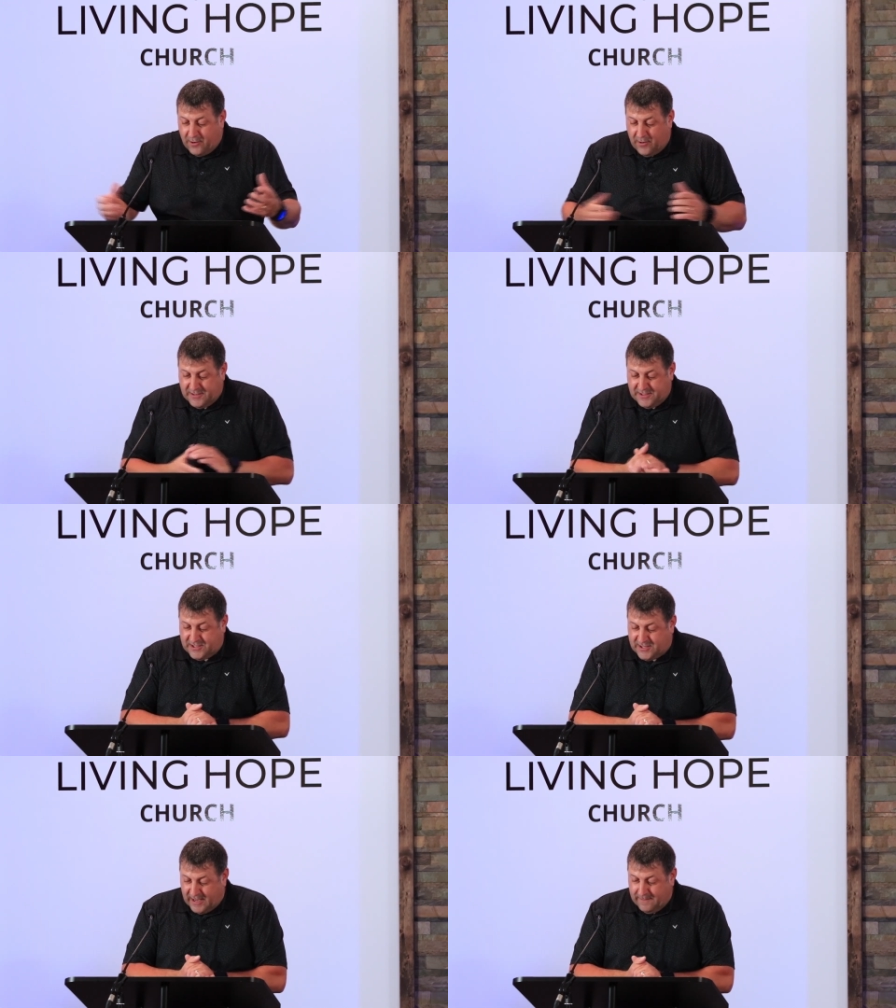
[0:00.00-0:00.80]
Hur as his
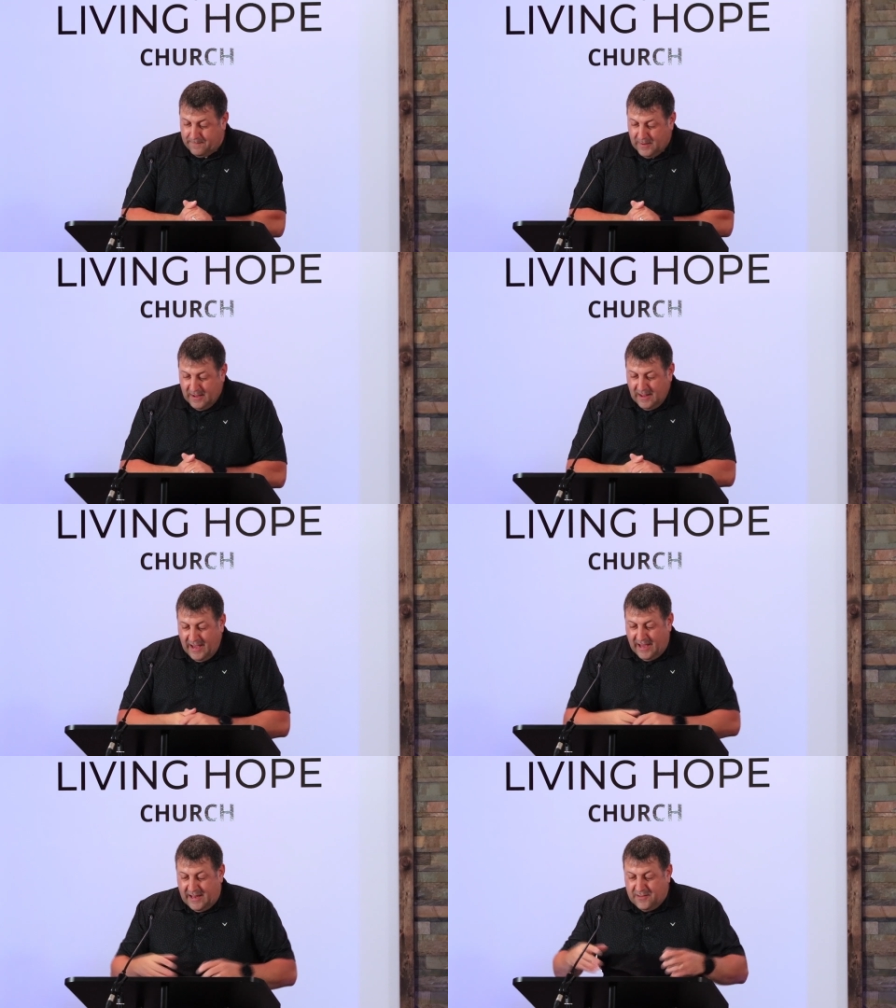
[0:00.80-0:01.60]
son.
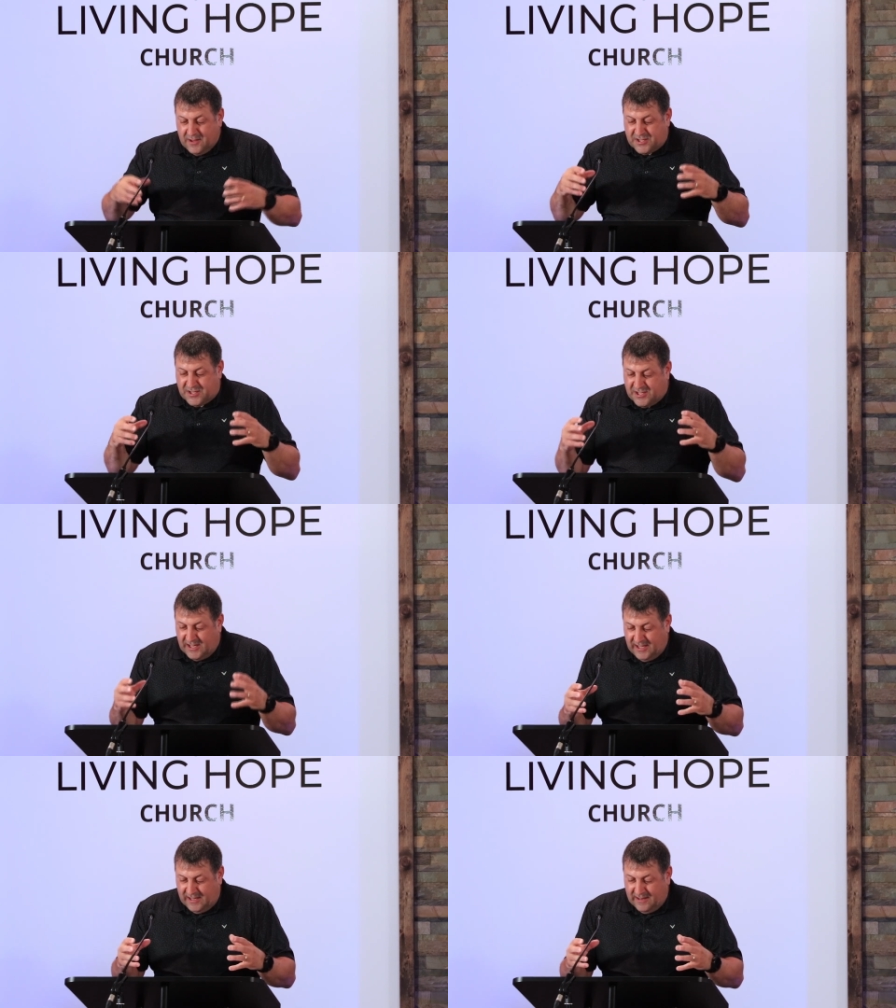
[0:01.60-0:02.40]
And in the
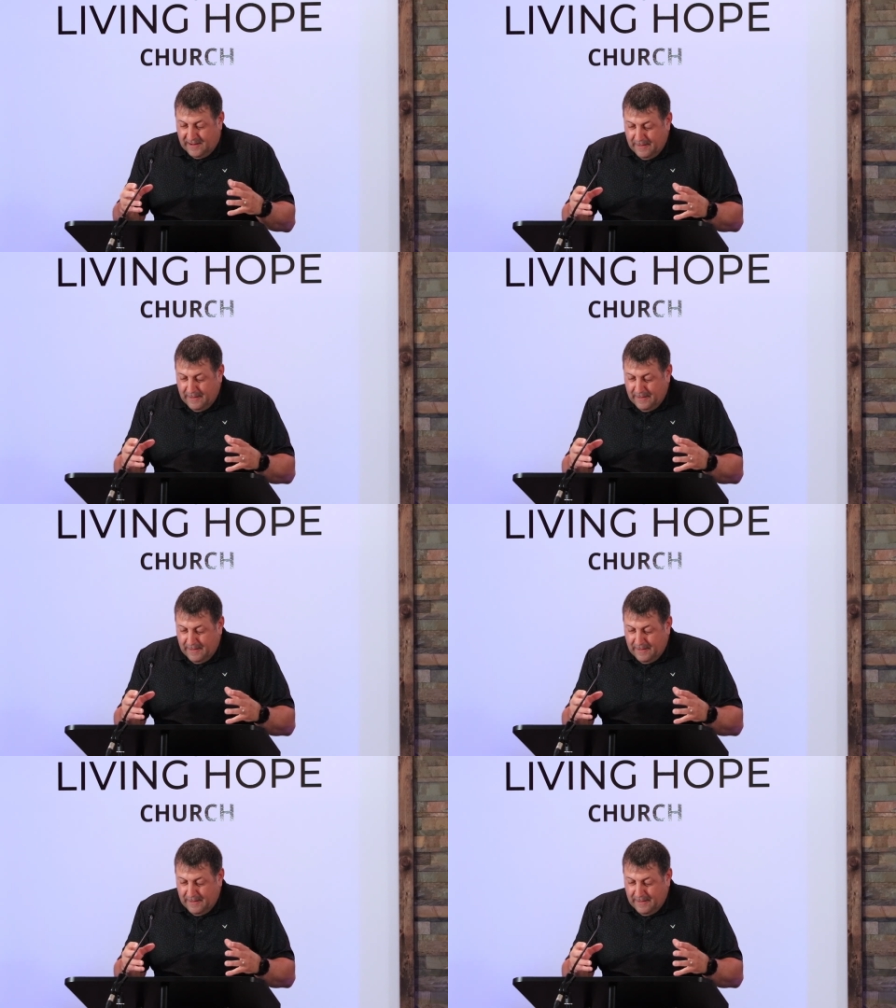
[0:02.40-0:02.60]
scene,